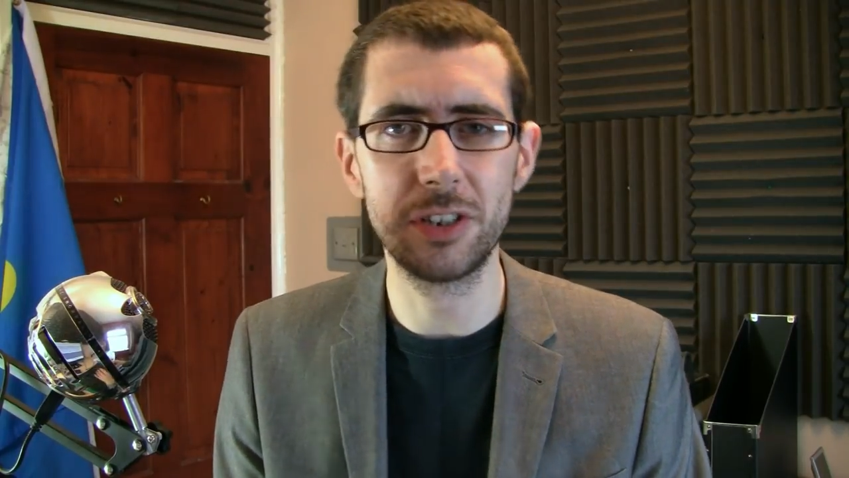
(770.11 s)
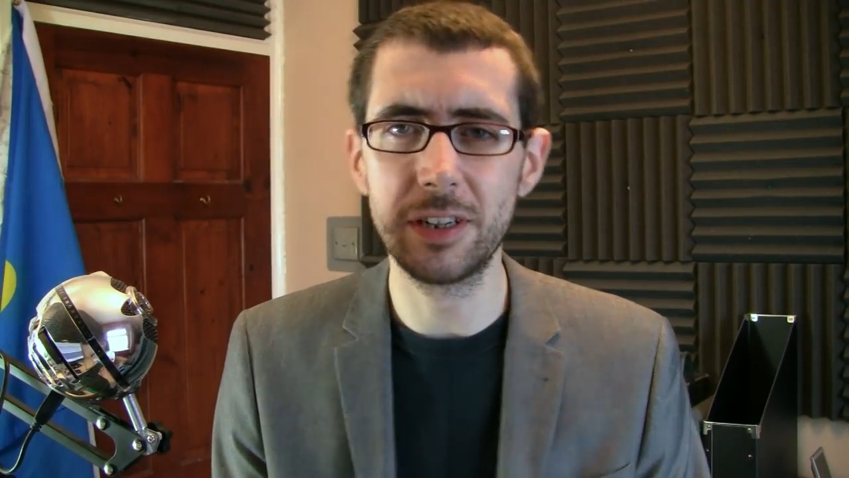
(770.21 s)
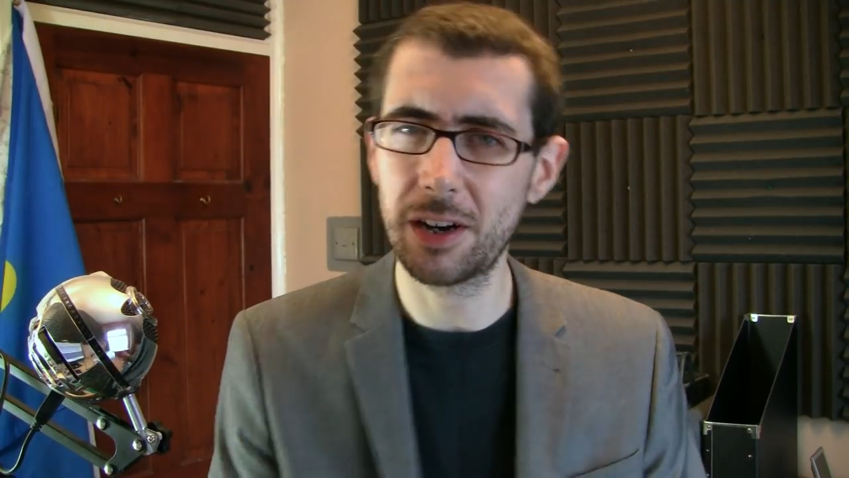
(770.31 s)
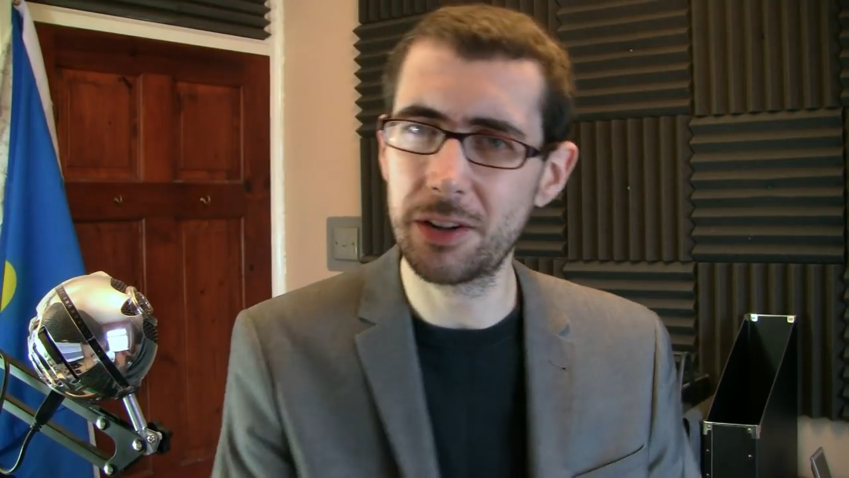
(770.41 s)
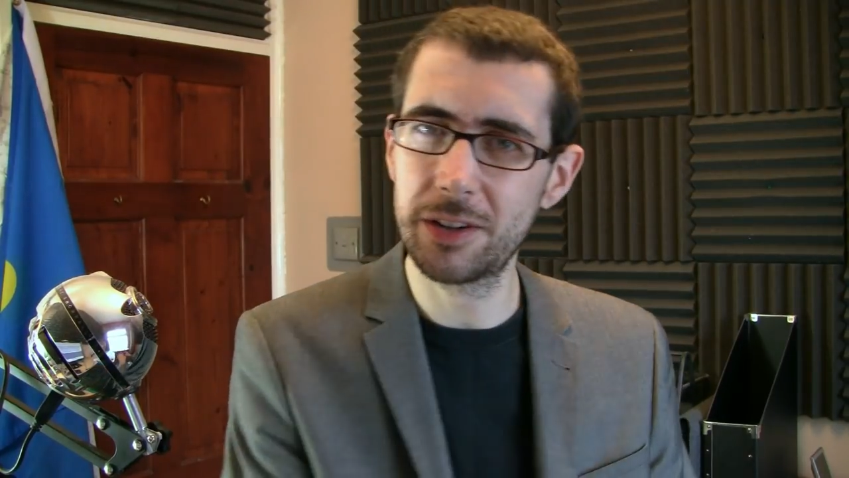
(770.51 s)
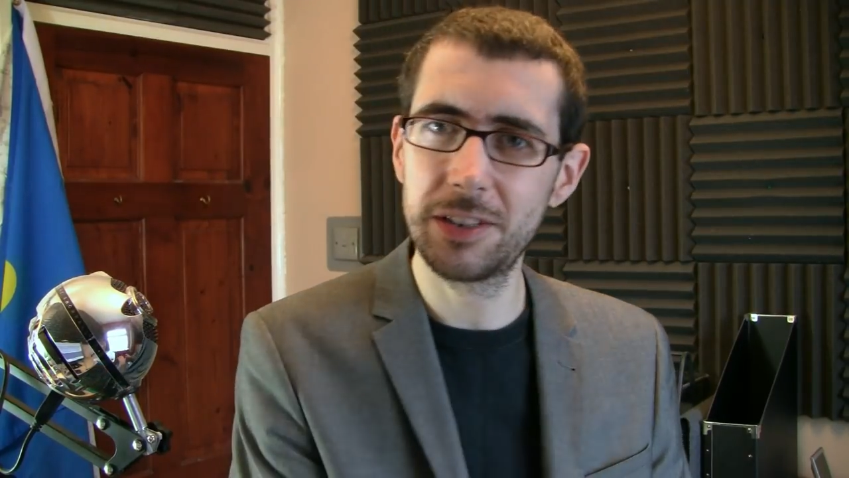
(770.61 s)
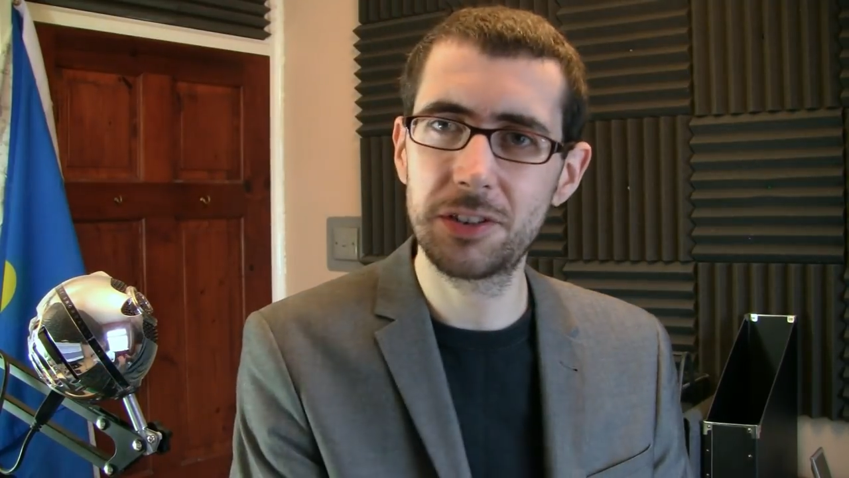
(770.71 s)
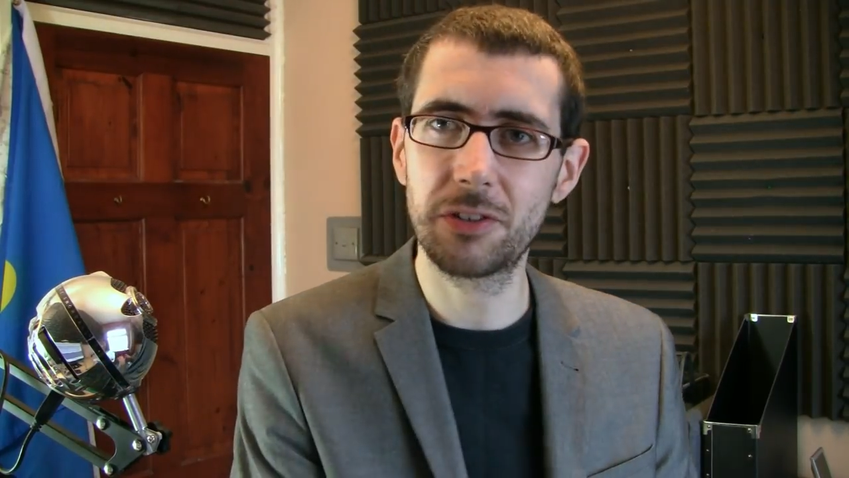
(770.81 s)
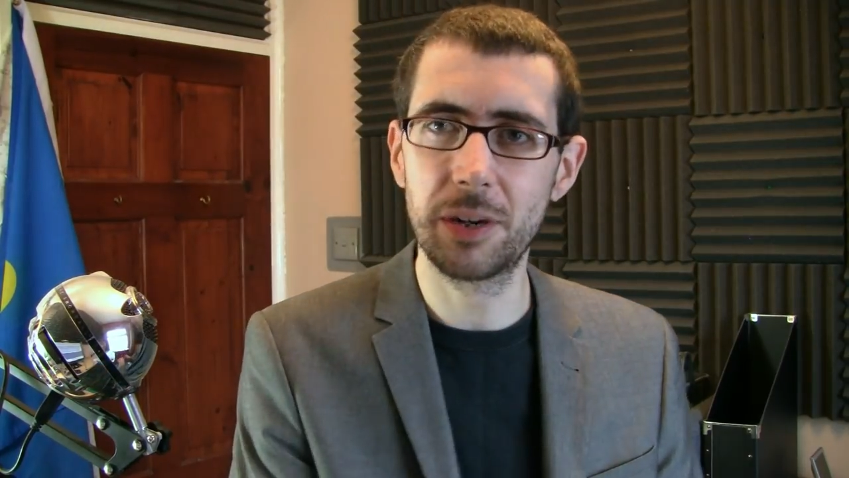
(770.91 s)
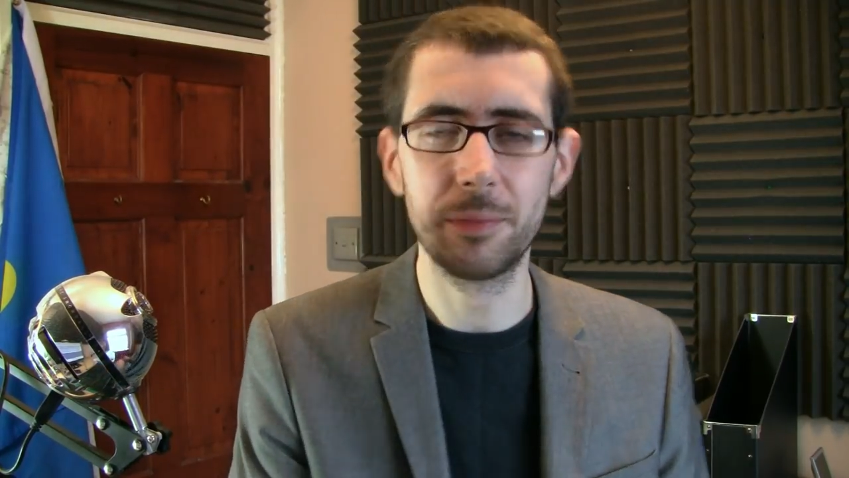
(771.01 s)
and a lot of
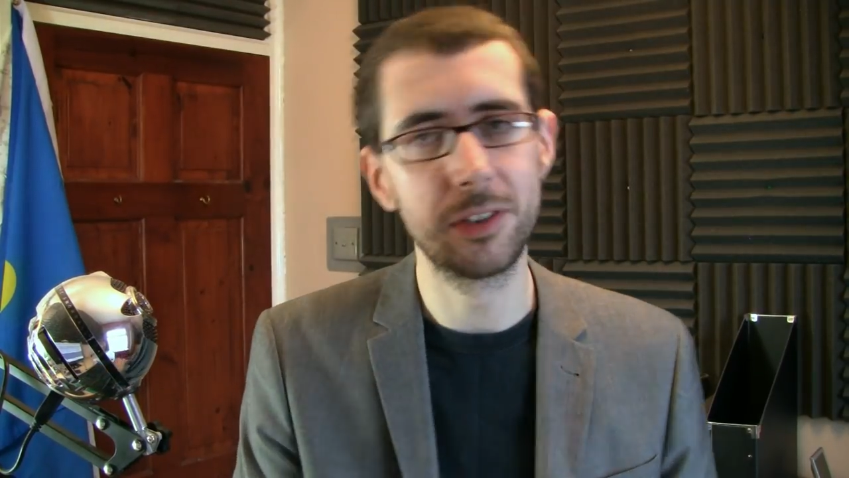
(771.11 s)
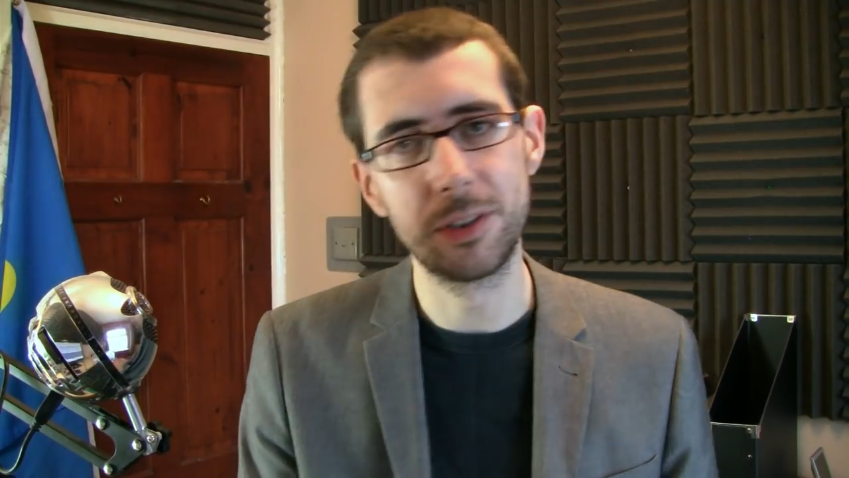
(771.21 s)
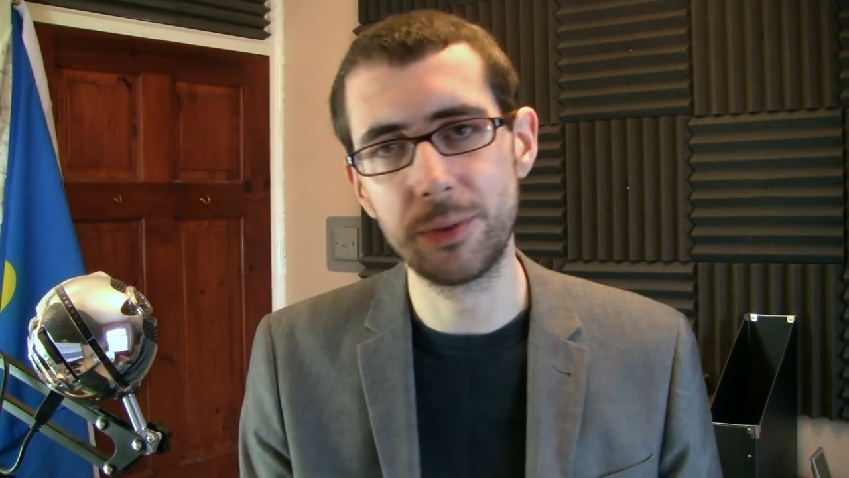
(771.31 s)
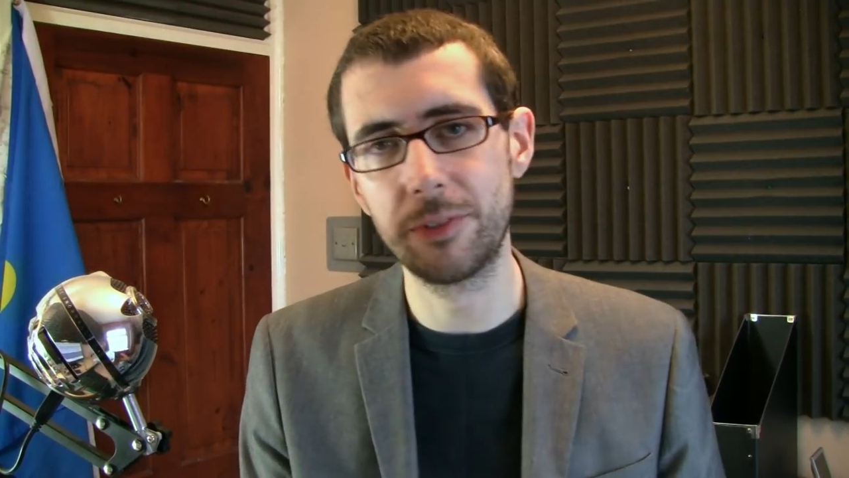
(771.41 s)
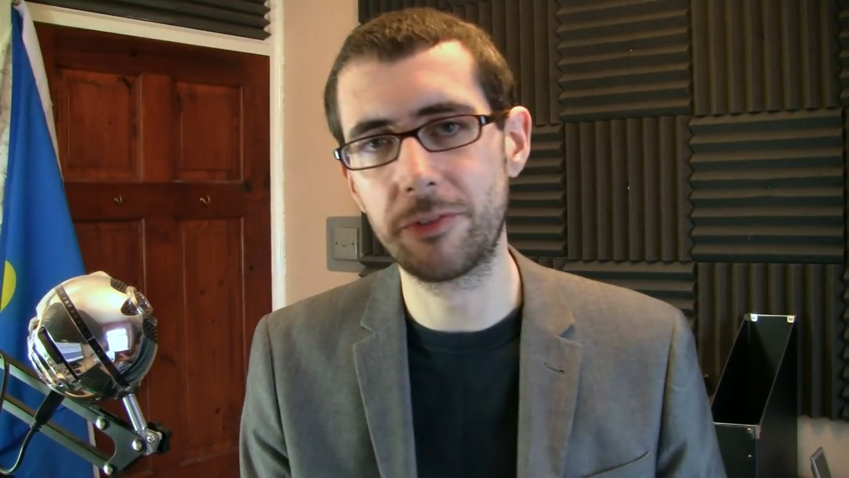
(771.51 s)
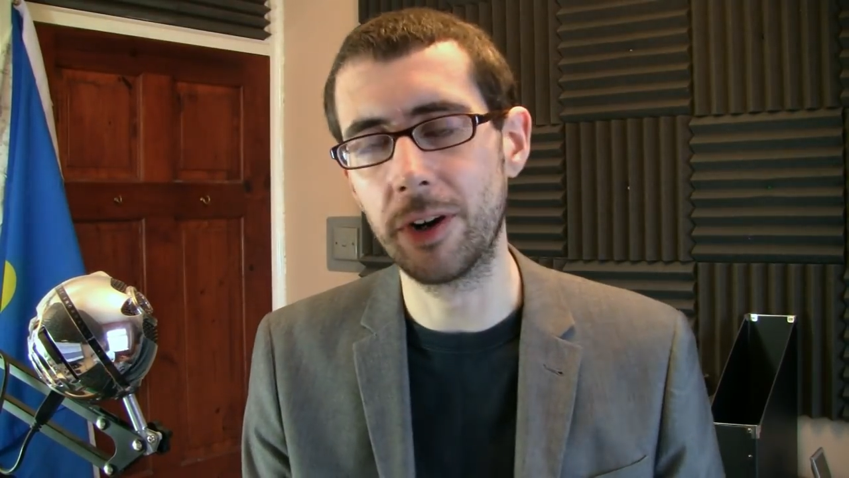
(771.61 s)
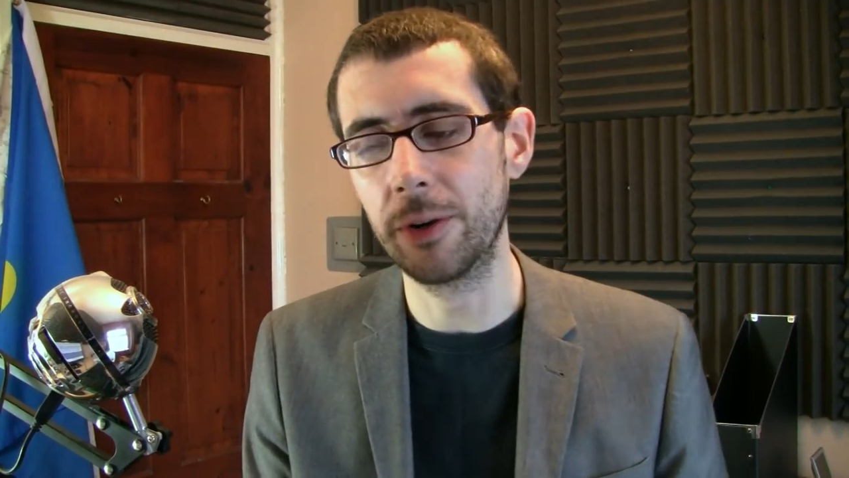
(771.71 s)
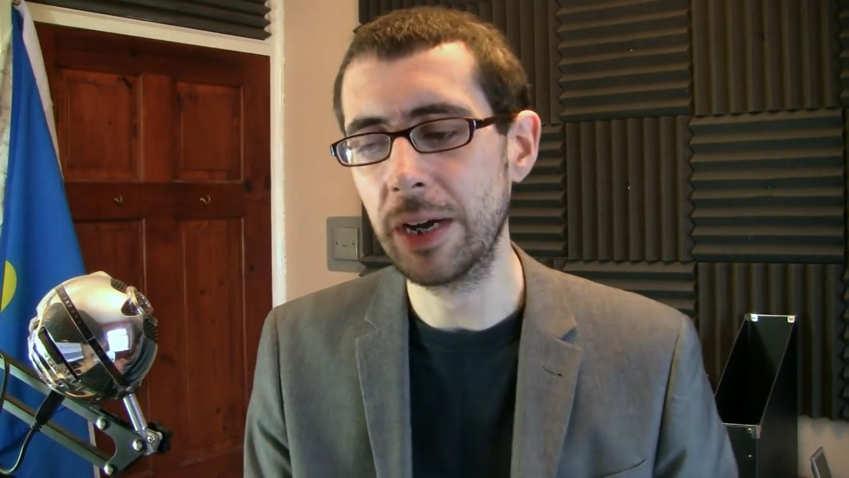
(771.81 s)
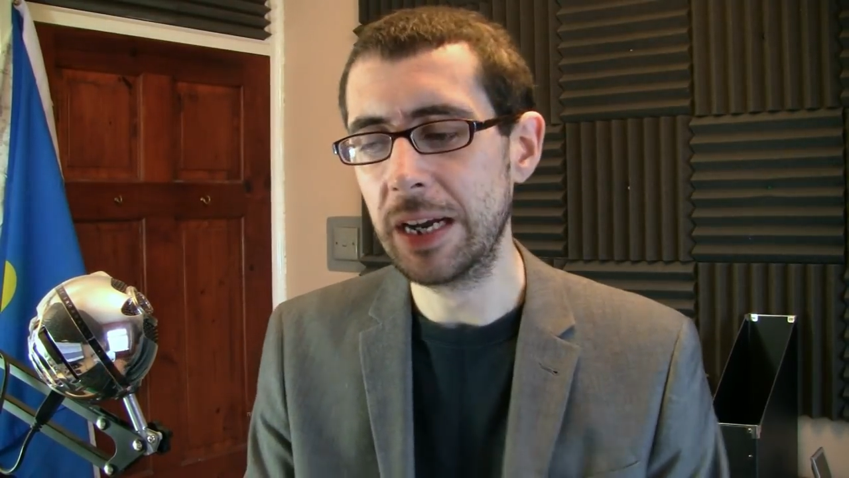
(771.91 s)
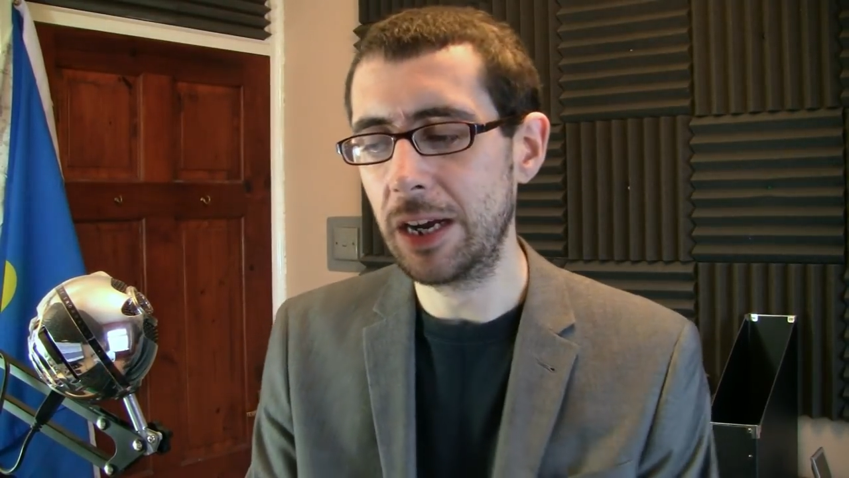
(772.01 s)
disagreement to and fro